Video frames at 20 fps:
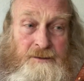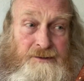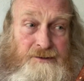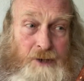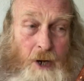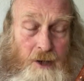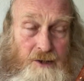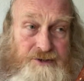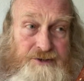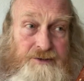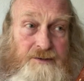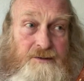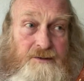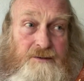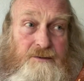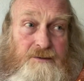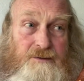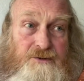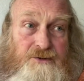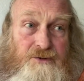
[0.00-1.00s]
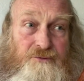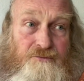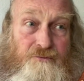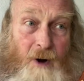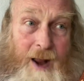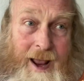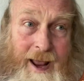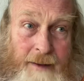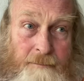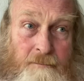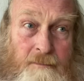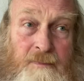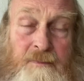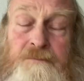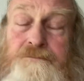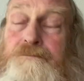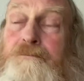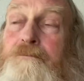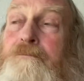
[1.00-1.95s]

Not to ram